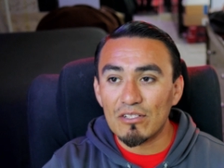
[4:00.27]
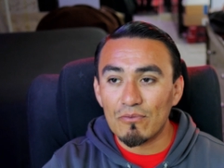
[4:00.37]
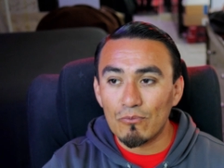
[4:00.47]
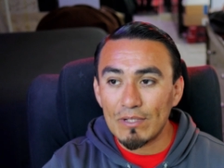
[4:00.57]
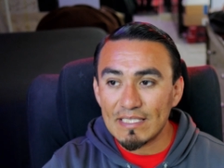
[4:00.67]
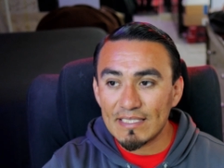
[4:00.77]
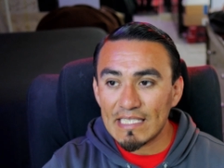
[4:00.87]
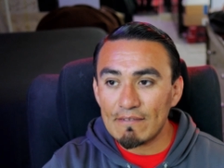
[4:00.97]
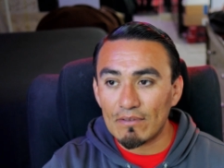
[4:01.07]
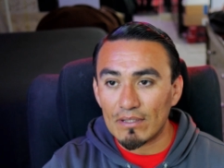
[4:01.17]

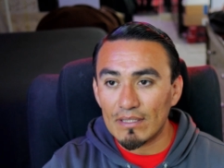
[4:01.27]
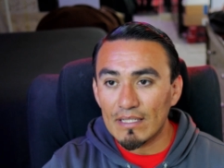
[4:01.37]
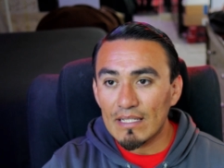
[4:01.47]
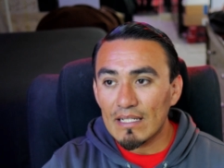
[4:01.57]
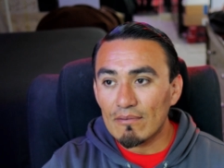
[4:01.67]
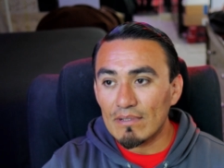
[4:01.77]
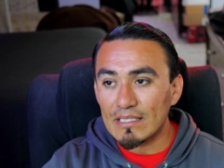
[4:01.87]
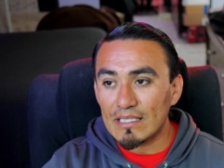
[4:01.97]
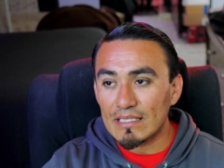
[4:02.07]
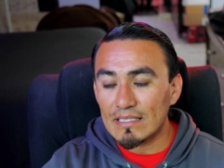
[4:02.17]
receiver,
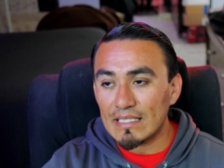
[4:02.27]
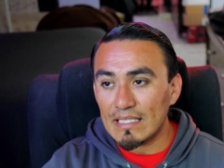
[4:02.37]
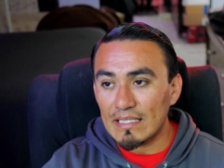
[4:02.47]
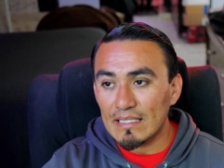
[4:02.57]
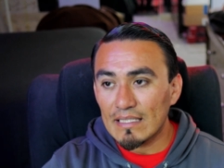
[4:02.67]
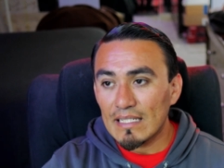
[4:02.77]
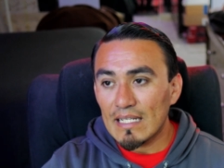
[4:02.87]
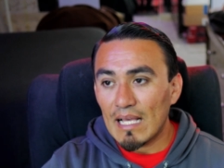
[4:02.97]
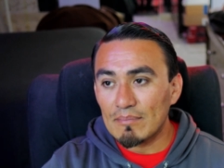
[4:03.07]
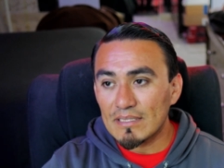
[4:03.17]
which is the
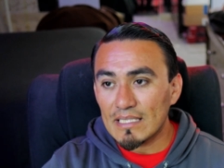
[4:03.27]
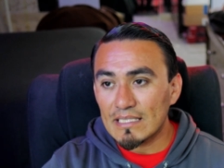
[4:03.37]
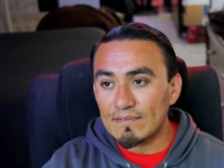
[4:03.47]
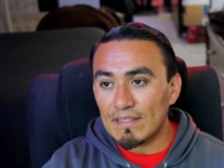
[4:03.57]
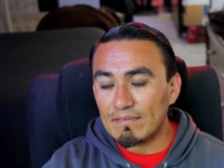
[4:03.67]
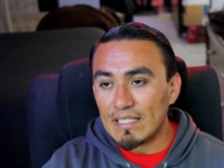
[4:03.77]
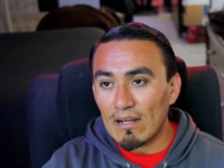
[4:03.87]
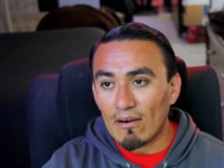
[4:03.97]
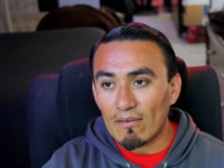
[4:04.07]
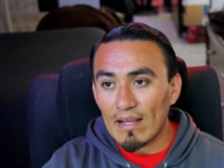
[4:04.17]

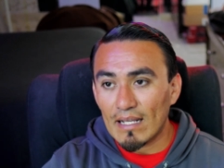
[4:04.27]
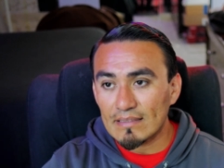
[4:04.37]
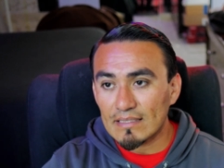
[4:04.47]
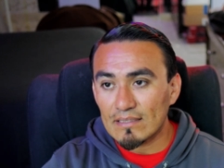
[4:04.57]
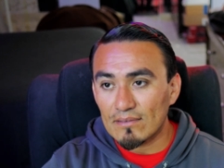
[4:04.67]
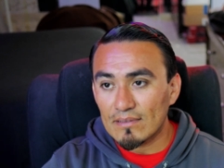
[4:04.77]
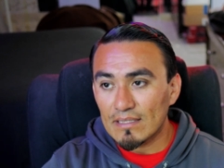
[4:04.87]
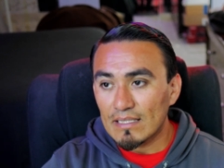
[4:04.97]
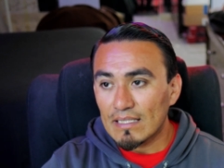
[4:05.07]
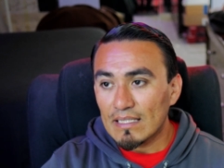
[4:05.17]
M650RX. So
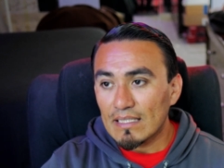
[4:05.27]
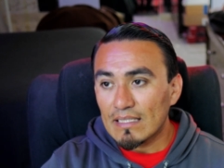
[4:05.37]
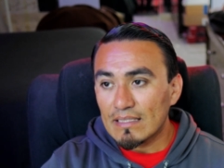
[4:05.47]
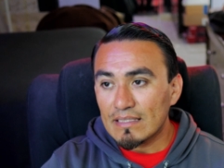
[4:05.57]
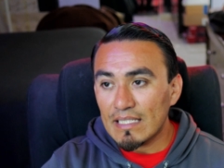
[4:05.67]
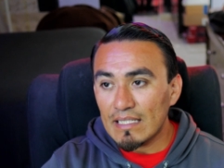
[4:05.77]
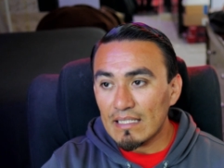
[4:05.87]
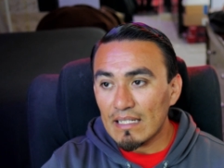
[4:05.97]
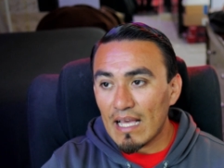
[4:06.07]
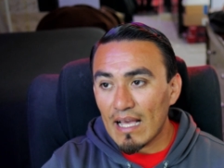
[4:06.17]

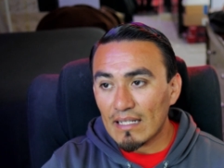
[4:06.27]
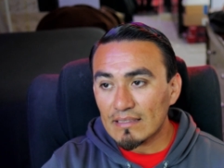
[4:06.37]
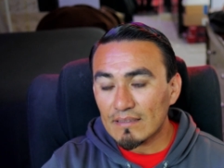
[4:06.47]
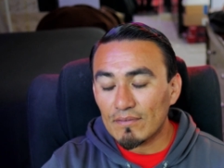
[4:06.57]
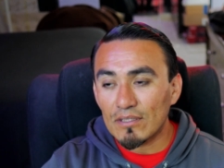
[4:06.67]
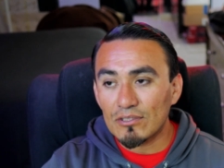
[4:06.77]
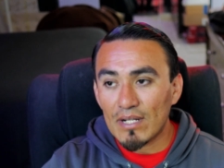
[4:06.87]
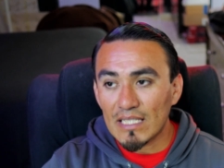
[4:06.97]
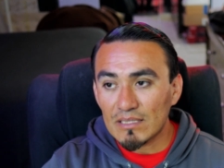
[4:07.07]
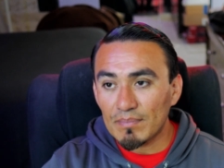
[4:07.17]
TX for
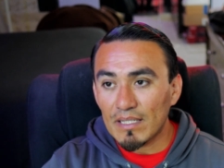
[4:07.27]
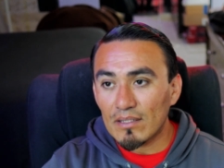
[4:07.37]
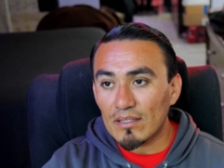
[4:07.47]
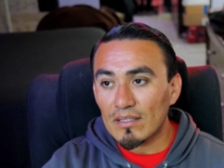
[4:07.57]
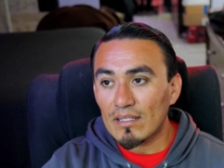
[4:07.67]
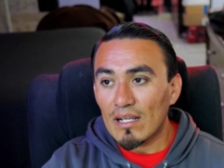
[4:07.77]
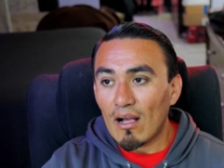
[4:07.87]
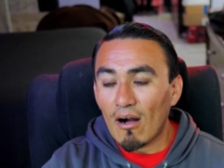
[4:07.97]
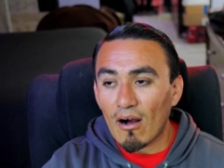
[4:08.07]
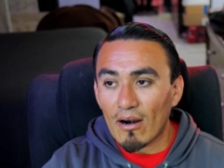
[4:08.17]
transmitter,
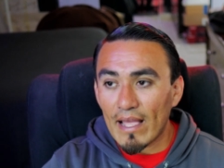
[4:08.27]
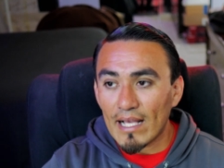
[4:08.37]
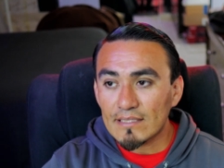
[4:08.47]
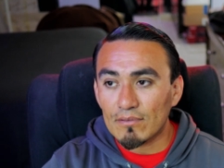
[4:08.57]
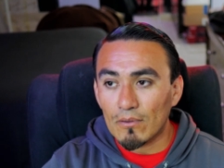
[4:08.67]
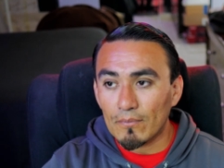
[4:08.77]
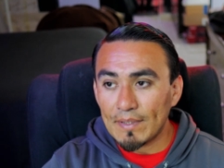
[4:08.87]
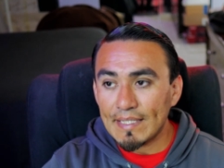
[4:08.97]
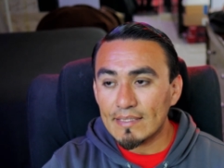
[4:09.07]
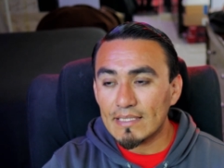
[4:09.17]
RX for
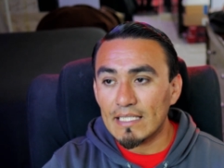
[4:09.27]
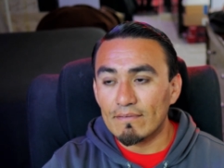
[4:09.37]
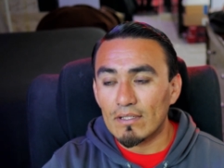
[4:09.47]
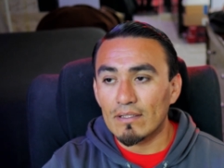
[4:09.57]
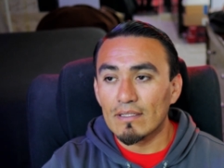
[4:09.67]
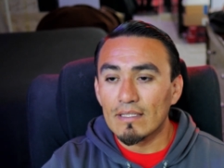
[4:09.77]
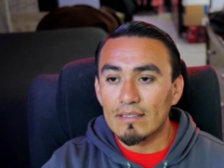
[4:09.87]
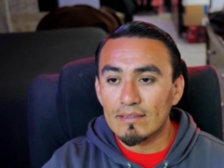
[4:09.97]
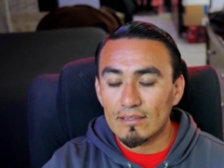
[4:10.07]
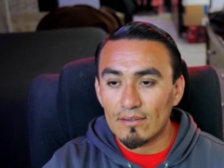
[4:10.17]
receiver.
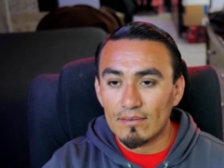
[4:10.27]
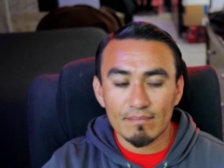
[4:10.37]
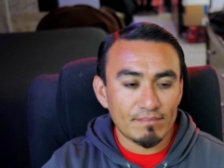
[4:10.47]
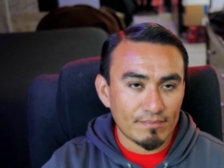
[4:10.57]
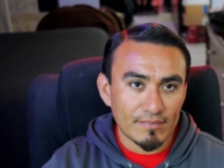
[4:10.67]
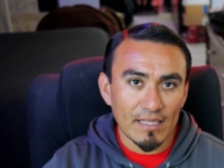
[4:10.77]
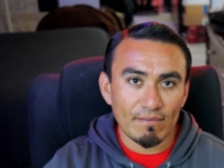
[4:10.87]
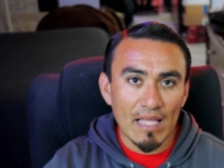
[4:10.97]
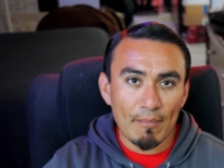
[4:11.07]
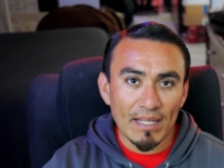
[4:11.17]
So
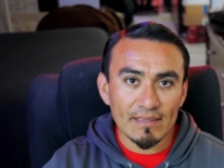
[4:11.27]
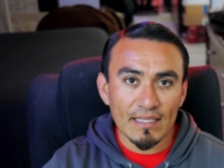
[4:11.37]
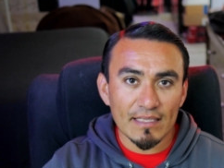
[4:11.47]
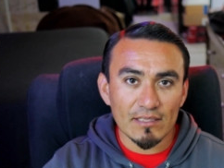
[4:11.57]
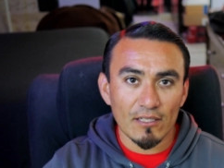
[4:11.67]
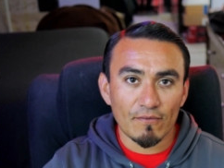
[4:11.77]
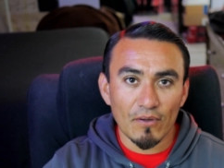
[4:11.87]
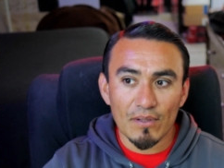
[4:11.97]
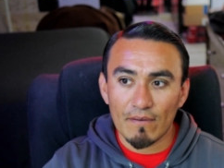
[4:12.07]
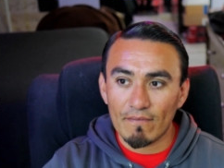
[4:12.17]
if that makes it easier for
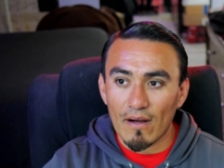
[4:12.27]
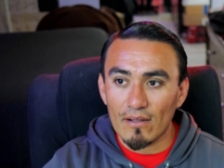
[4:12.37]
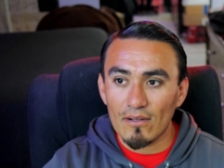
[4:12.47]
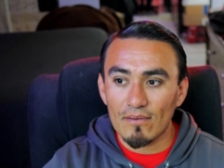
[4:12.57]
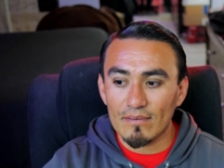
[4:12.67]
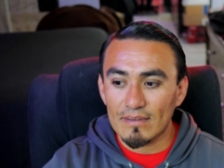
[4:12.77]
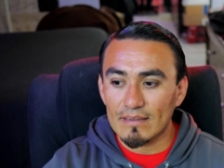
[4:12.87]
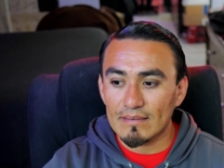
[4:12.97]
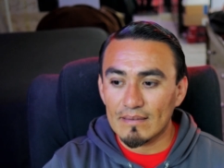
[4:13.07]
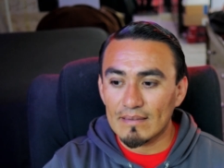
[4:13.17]
you to follow,
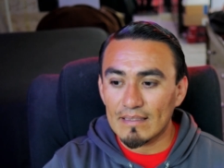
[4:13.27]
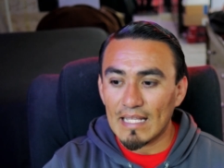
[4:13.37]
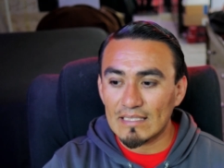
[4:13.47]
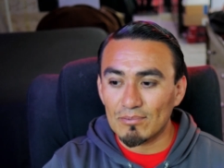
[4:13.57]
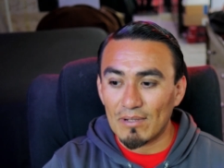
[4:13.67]
that's what